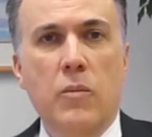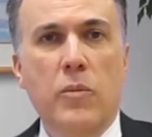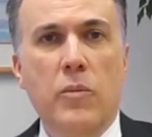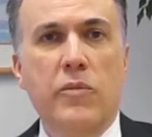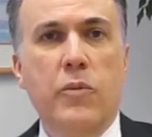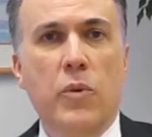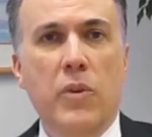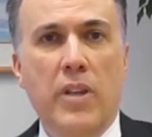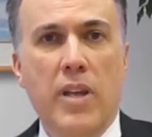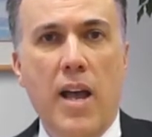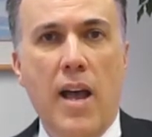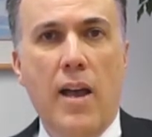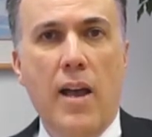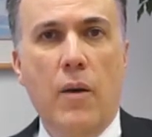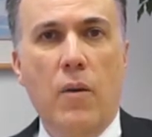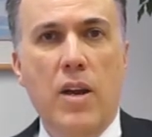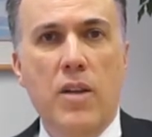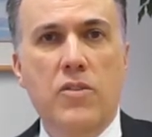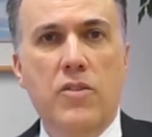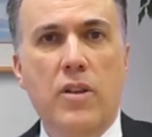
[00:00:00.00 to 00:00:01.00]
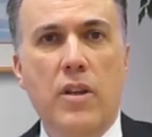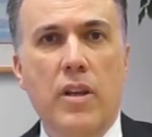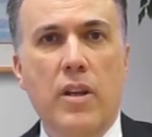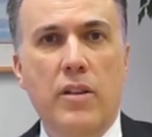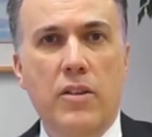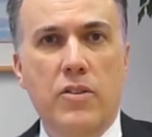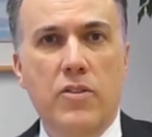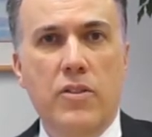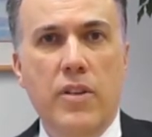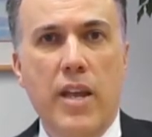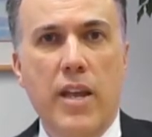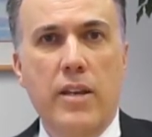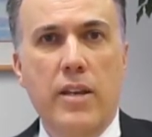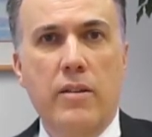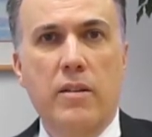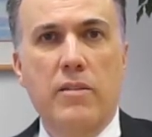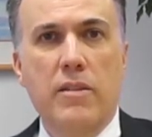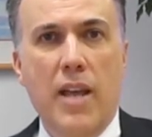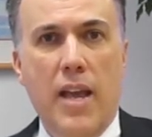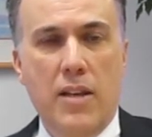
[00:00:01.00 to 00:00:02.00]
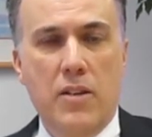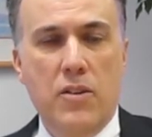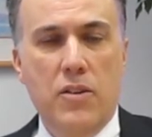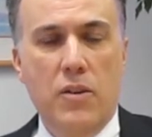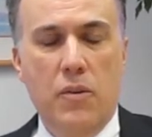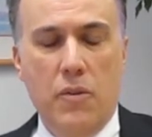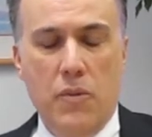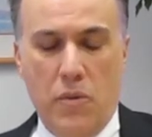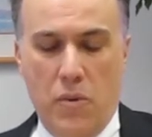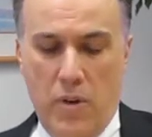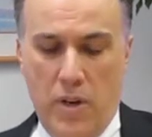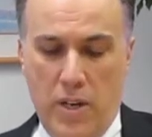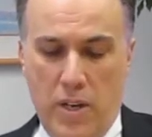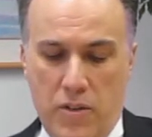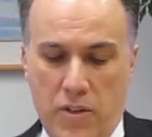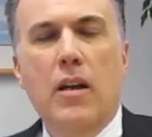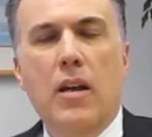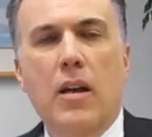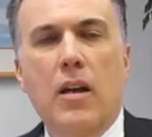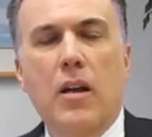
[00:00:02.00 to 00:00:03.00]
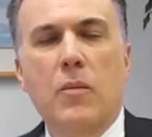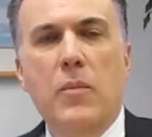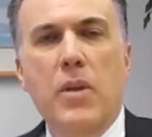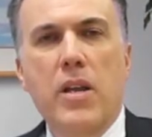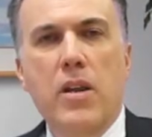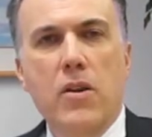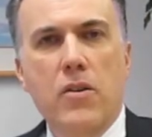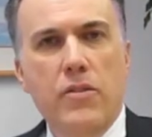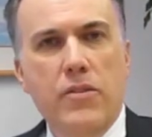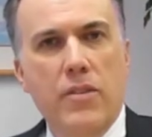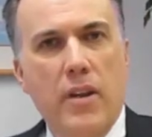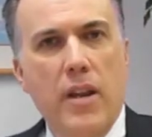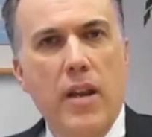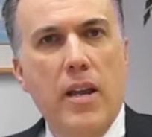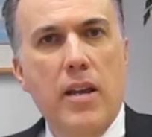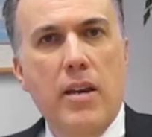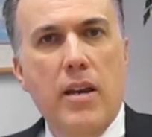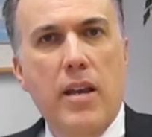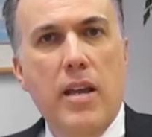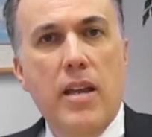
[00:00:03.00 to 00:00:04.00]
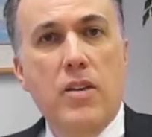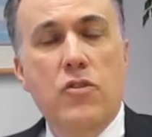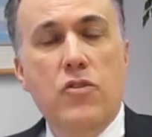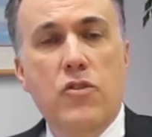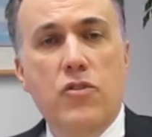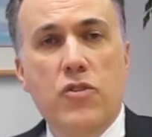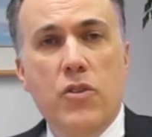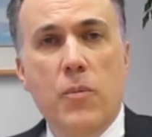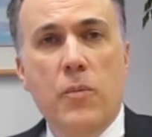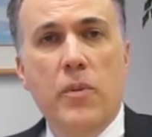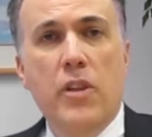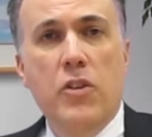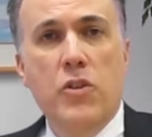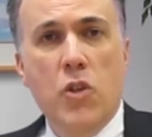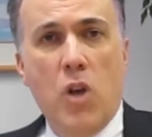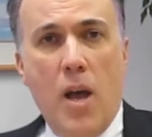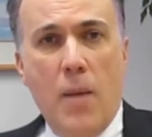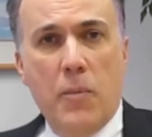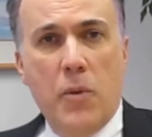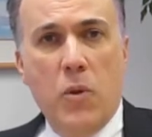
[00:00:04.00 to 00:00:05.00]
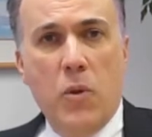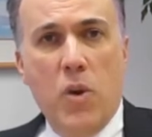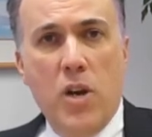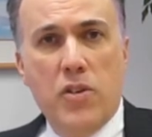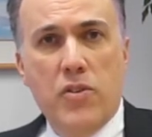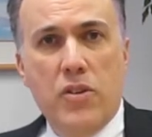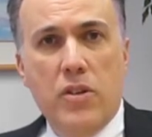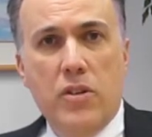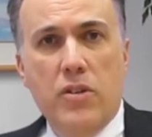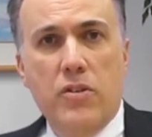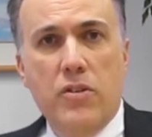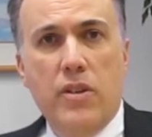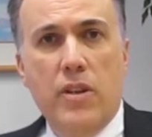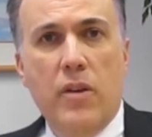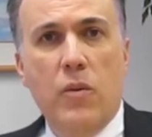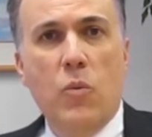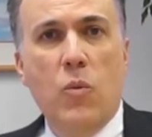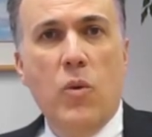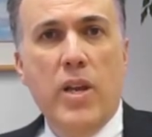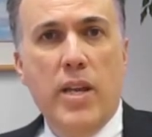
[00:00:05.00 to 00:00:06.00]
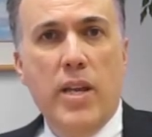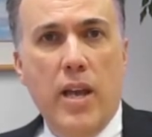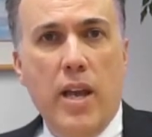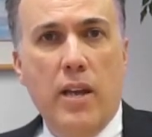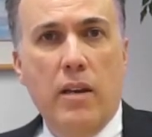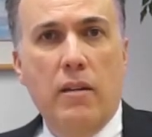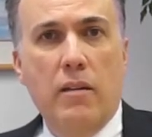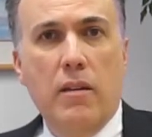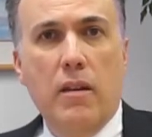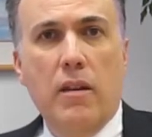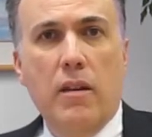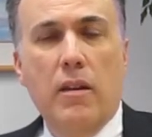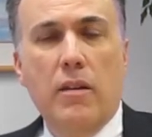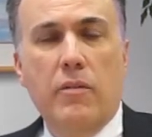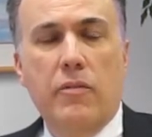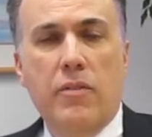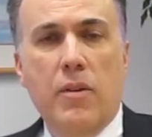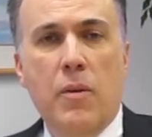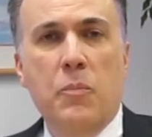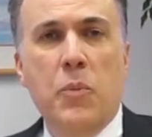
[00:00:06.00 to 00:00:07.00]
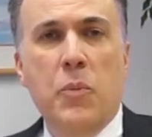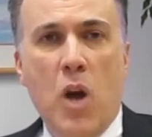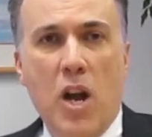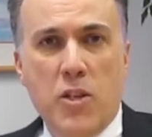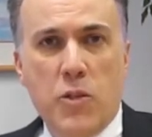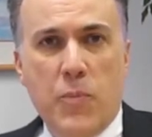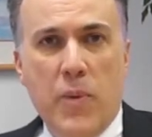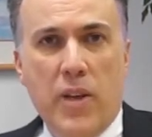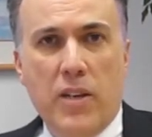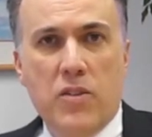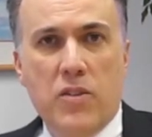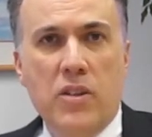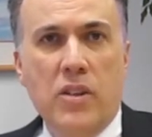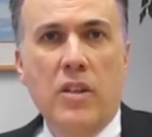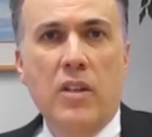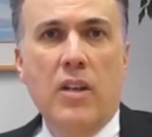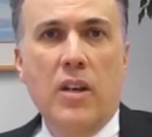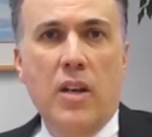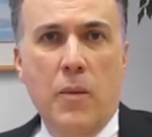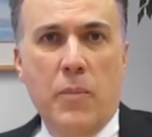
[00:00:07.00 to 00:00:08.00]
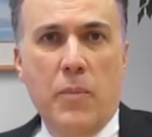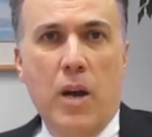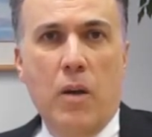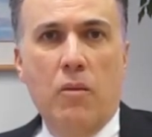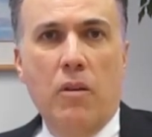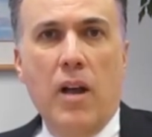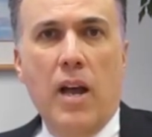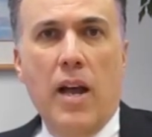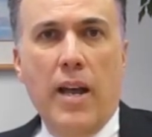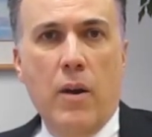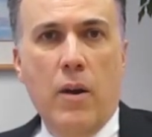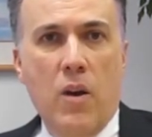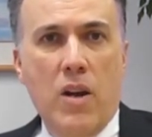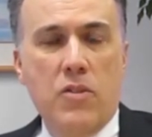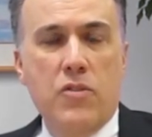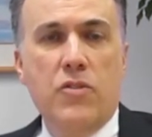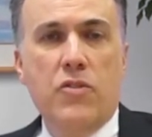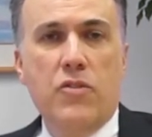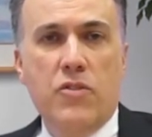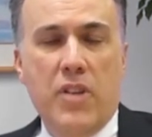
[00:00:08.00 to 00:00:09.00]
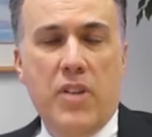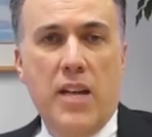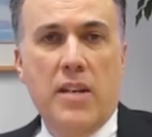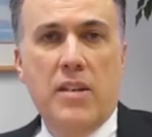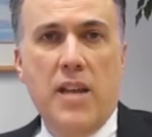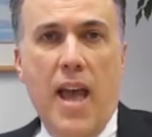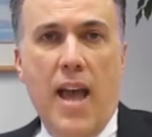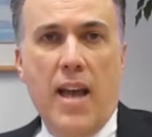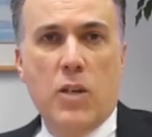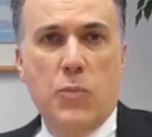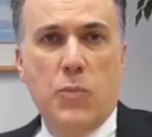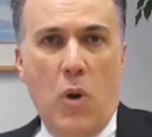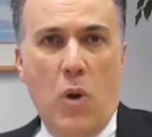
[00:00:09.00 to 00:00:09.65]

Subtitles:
before the IRS and the state taxing authorities. I'm here today to answer some of the top questions that we get from prospects about IRS and state tax